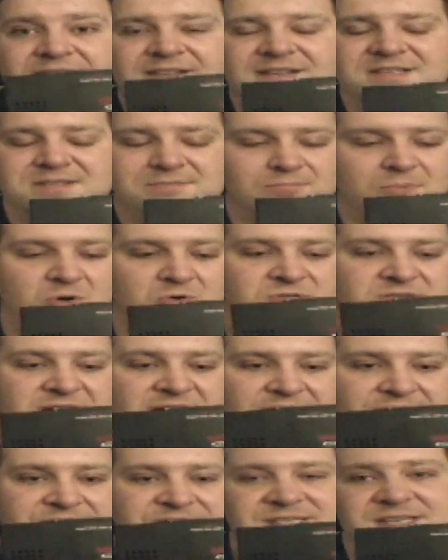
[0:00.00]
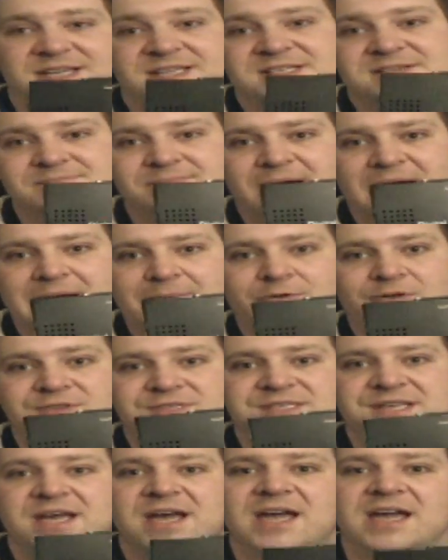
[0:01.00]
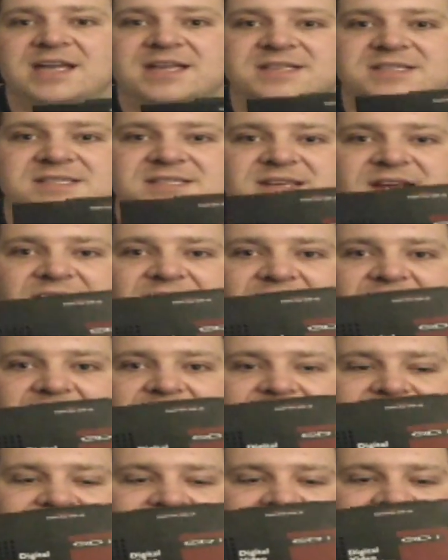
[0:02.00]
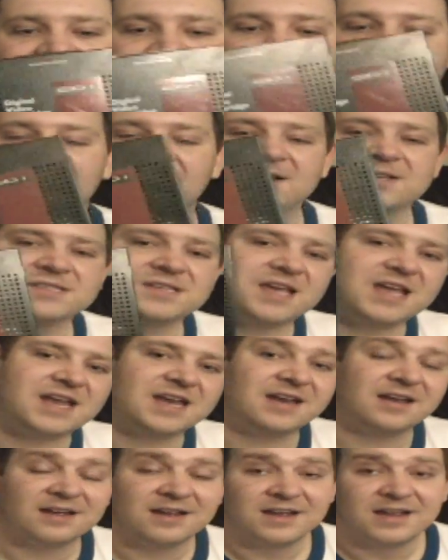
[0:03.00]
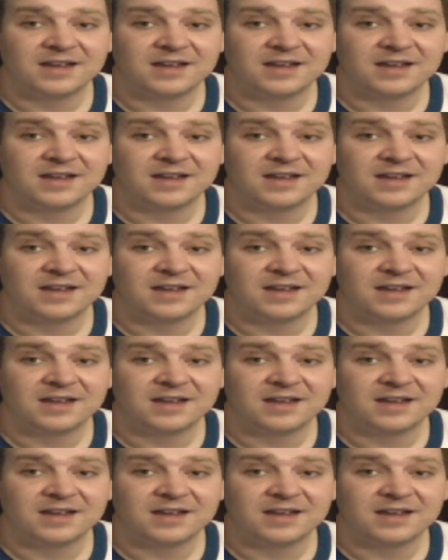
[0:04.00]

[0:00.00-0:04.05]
This Motel 6 Bible-sized uh, thing here is a